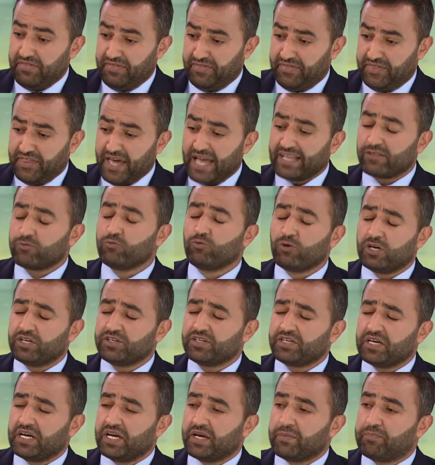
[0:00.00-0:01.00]
That what
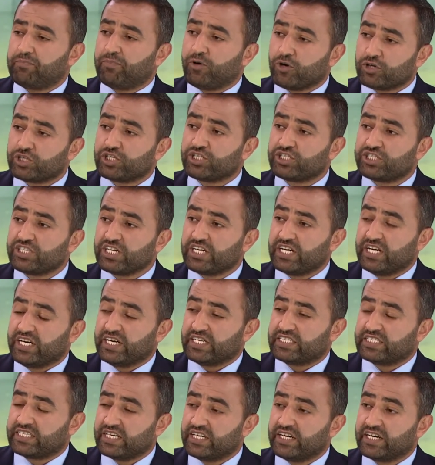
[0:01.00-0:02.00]
pushed
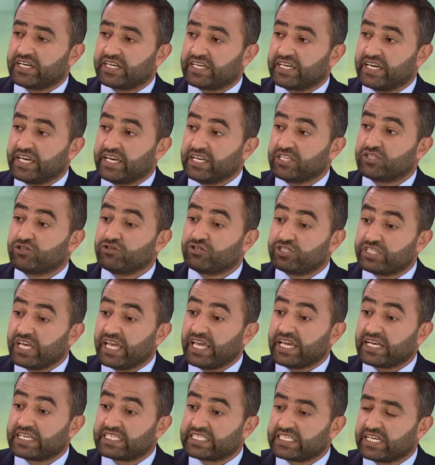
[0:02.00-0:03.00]
Turkey to
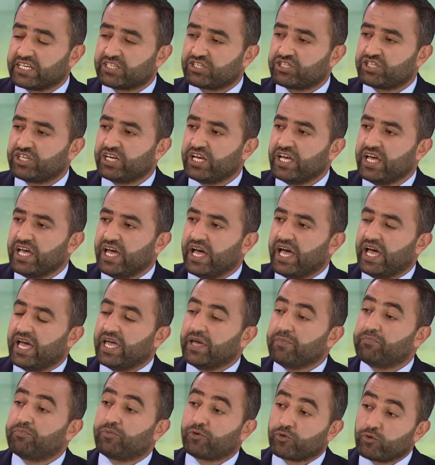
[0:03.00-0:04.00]
take such
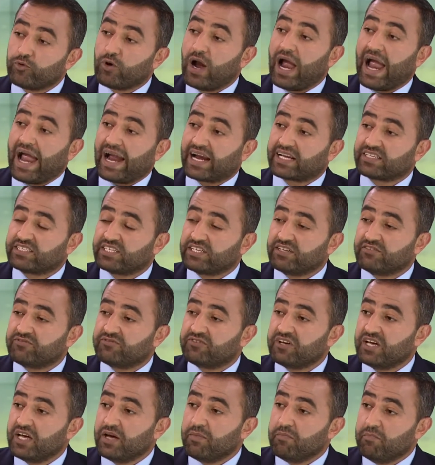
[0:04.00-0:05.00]
a
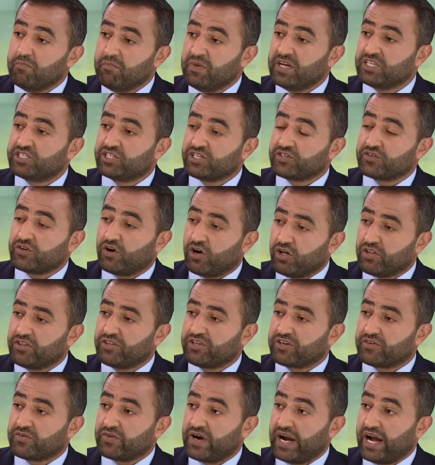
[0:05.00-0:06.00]
proactive measure on
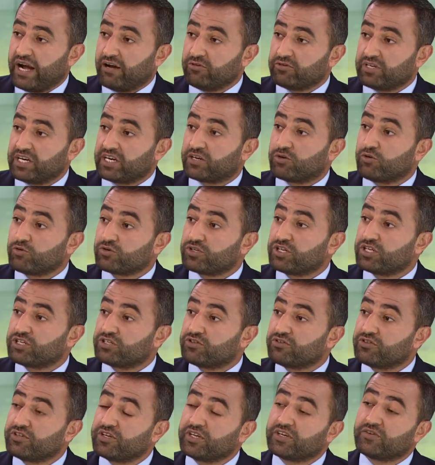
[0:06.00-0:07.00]
the ground. According
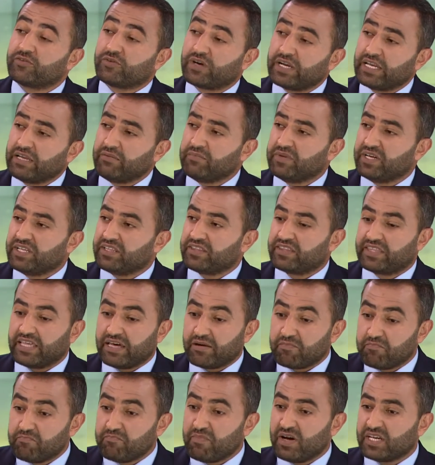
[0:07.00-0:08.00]
to the agreement,
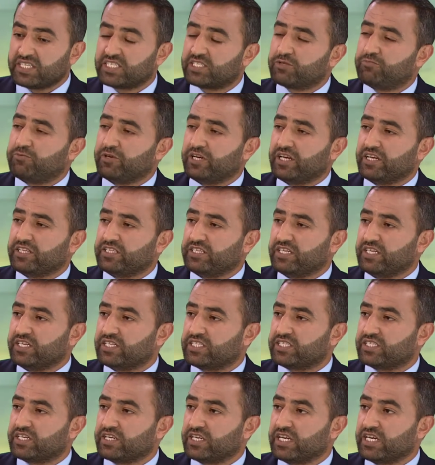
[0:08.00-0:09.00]
there must be a
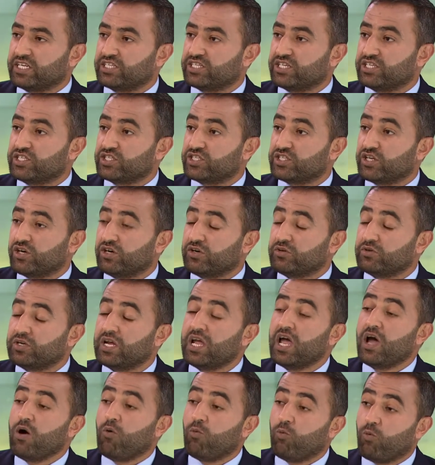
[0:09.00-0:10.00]
de-escalation zone,
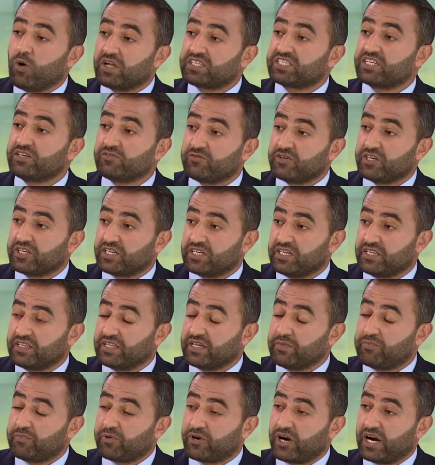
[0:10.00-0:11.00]
whatever
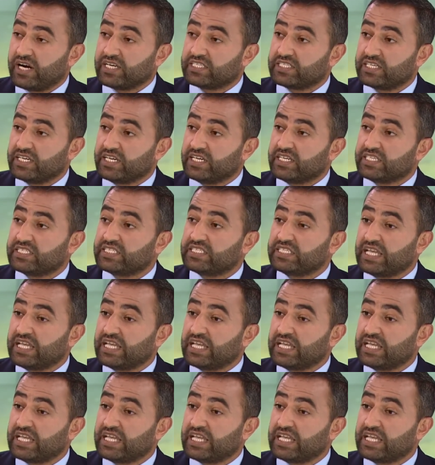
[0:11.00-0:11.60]
the price is.